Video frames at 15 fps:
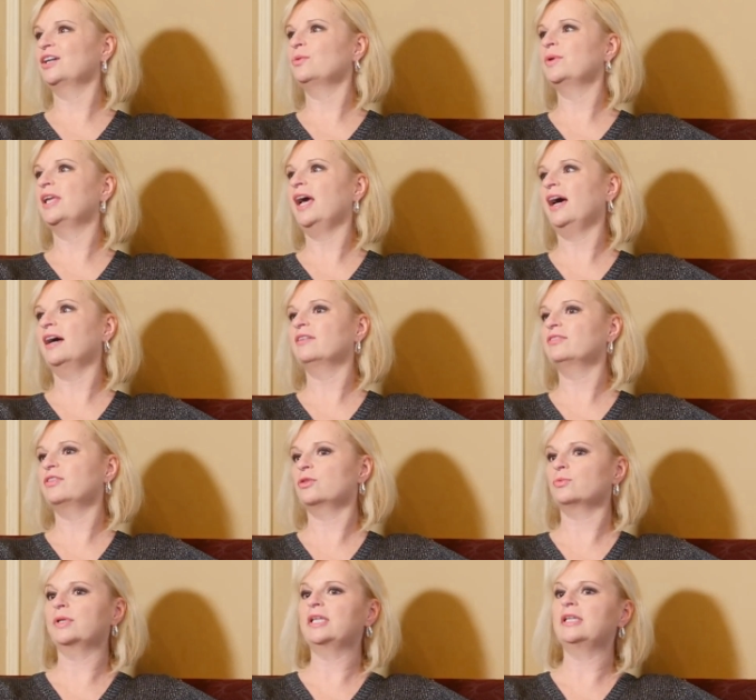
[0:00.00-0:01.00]
we have
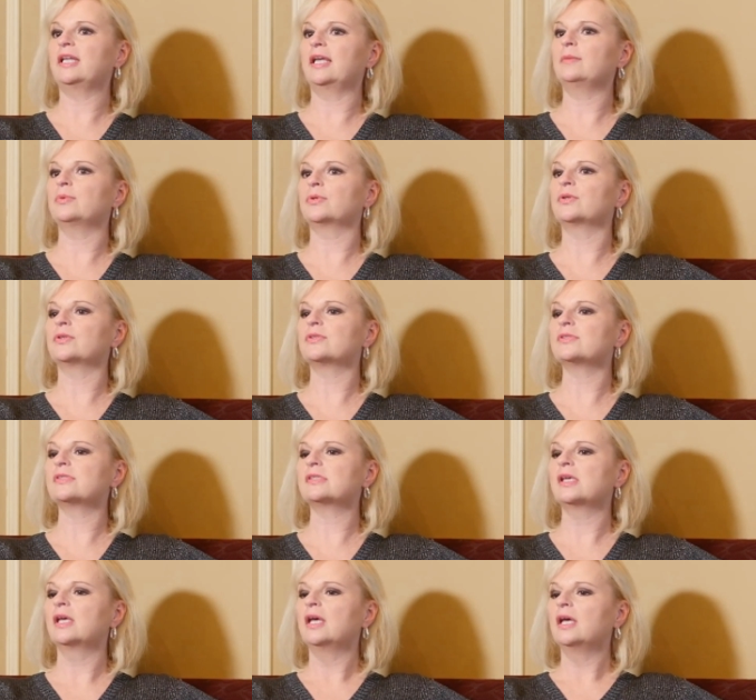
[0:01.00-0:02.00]
three
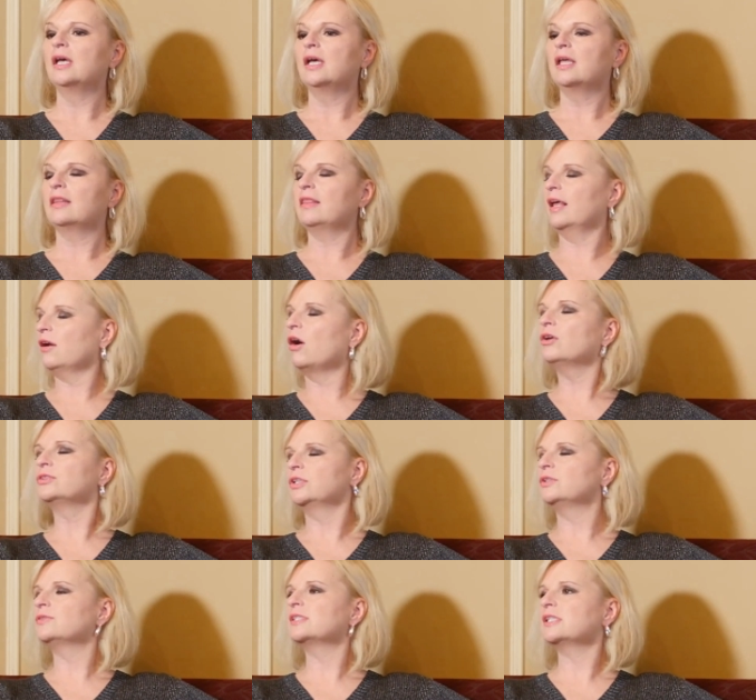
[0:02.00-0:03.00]
neighbors that all
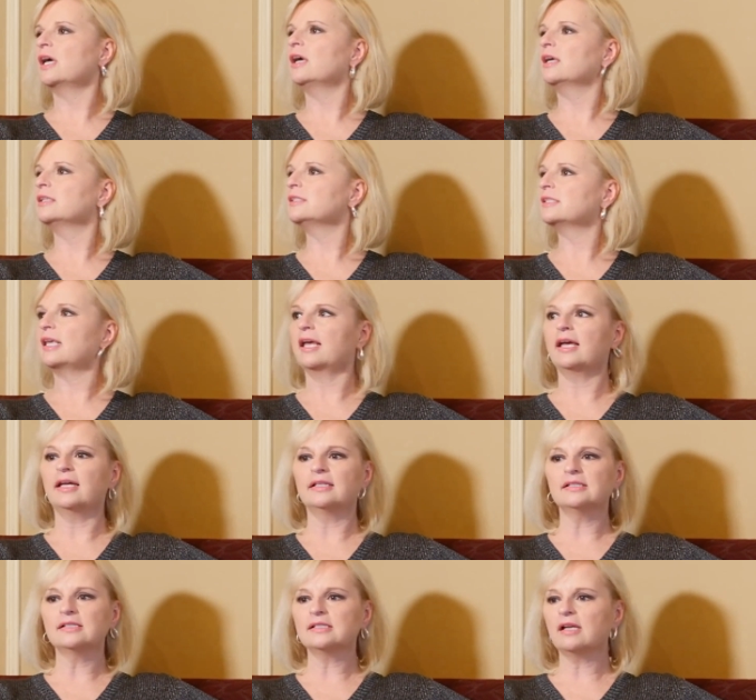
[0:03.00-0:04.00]
used Hans
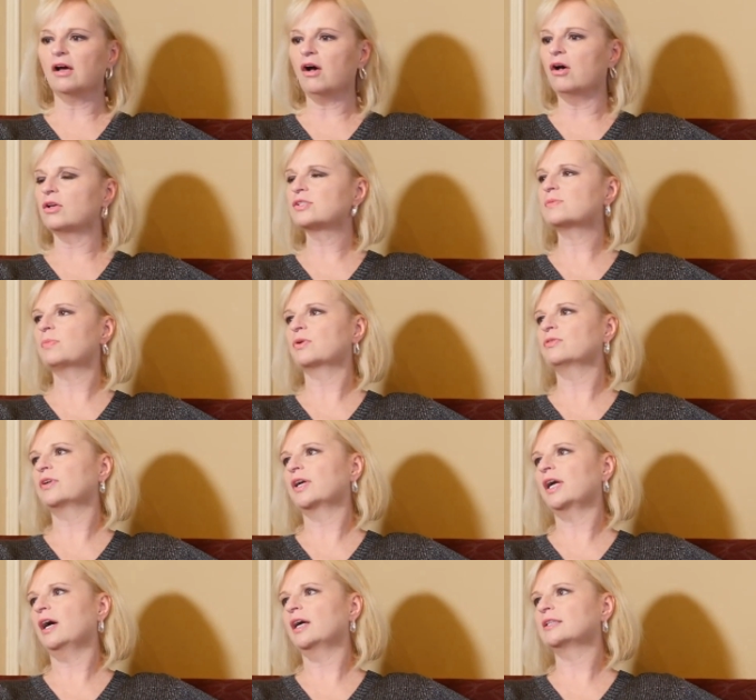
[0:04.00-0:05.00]
and all spoke
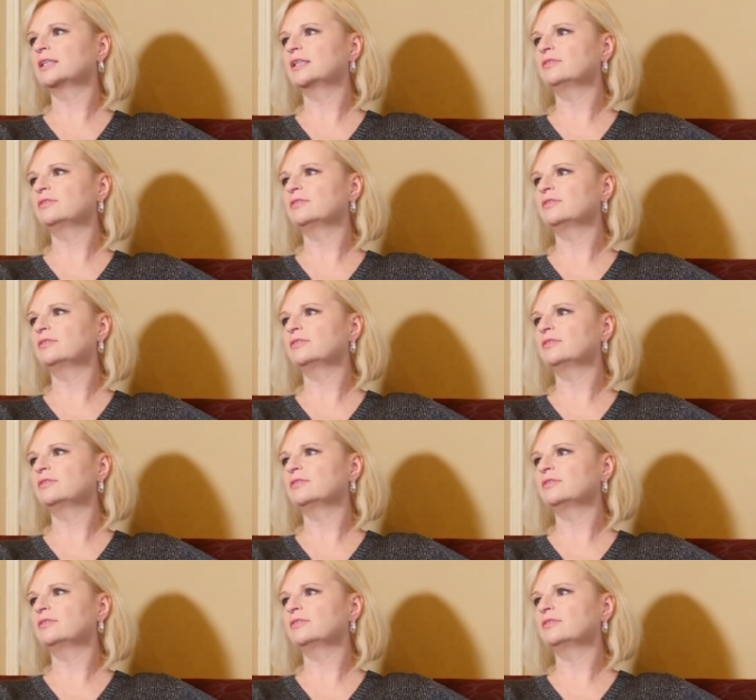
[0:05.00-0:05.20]
very highly of